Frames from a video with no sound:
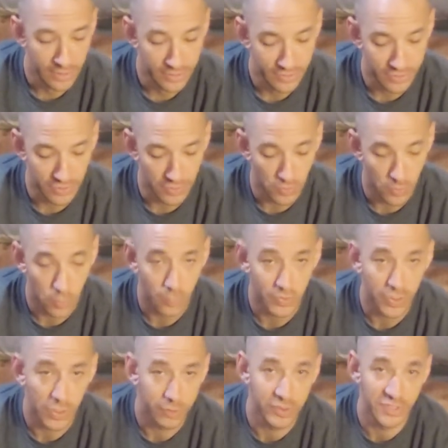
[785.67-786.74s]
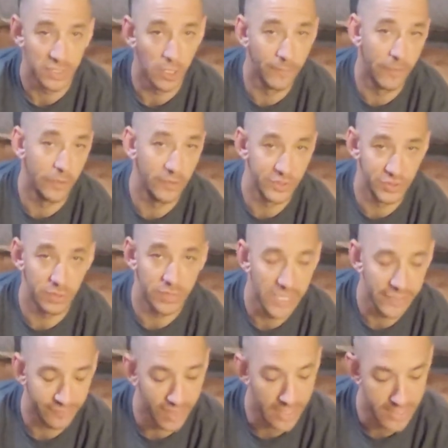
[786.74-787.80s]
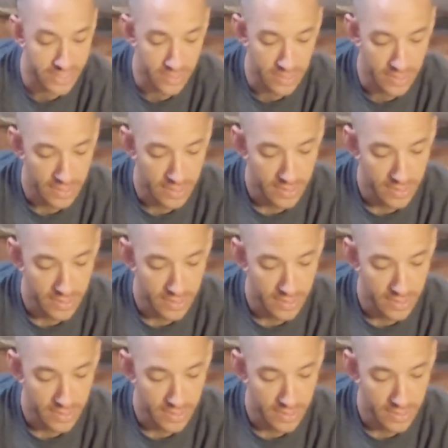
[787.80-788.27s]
So, your cell phone is your lifeline.